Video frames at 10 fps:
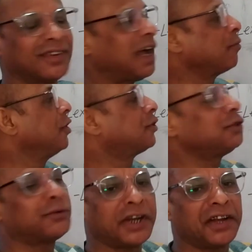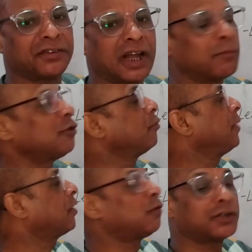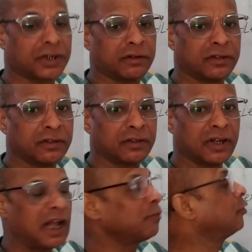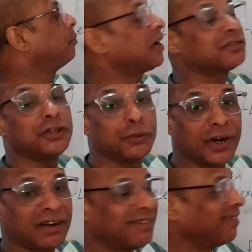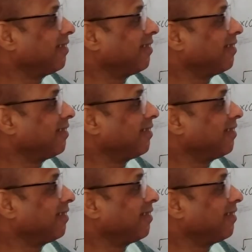I'm going to urinate. I'm going to make water. I'm going to pass the urine.